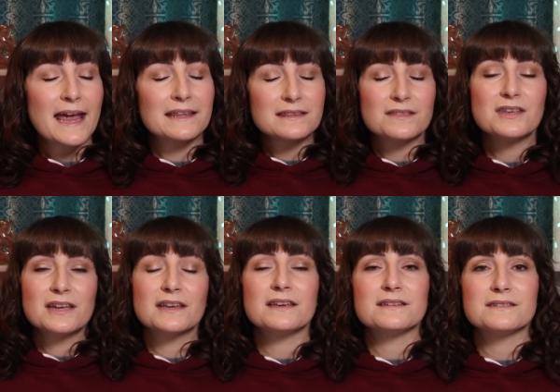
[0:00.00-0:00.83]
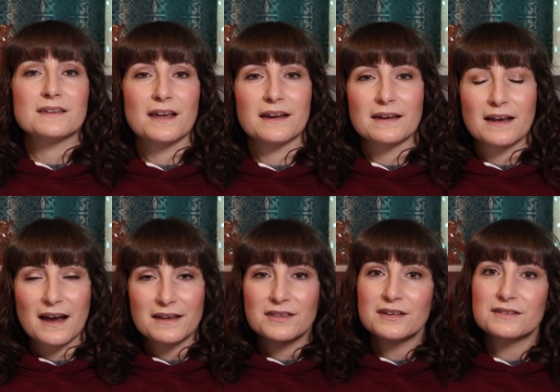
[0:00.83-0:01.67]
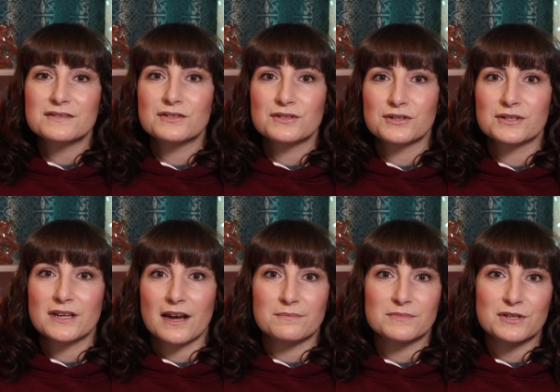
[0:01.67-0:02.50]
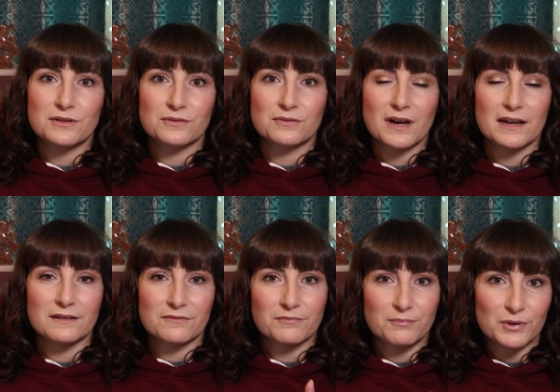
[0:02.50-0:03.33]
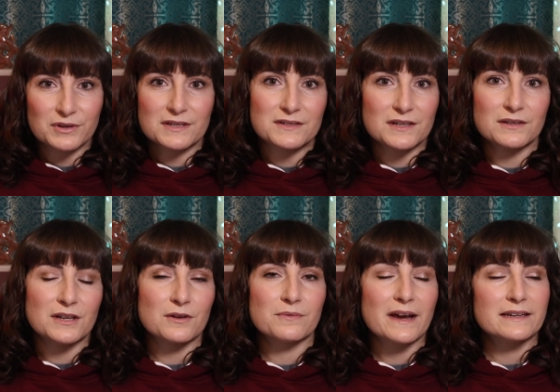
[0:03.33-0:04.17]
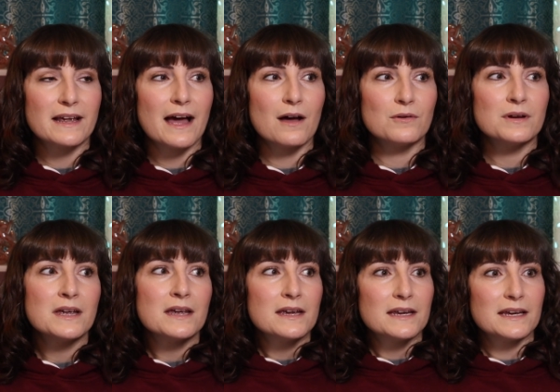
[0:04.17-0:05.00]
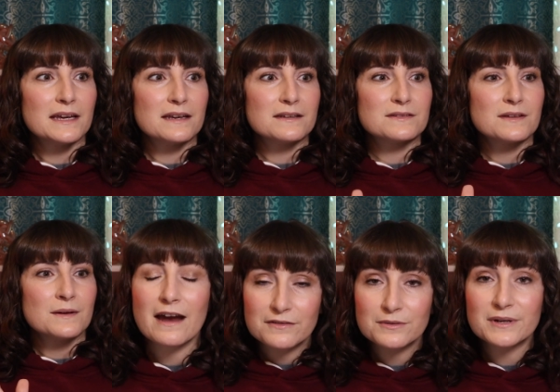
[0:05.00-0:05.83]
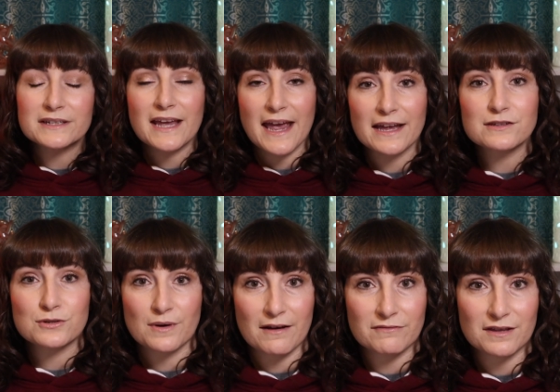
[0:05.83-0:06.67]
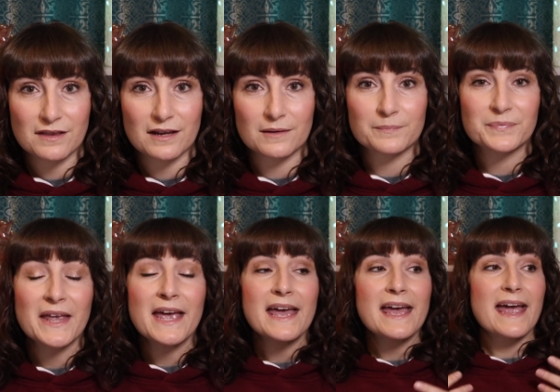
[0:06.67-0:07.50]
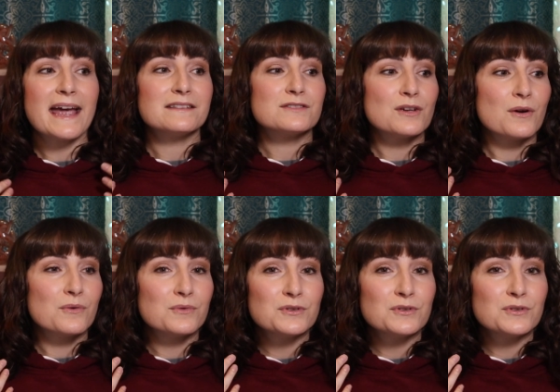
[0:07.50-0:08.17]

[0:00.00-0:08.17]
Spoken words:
And the thing is, I think this is a good time to kind of put this in here right now, is everyone can do everything. And so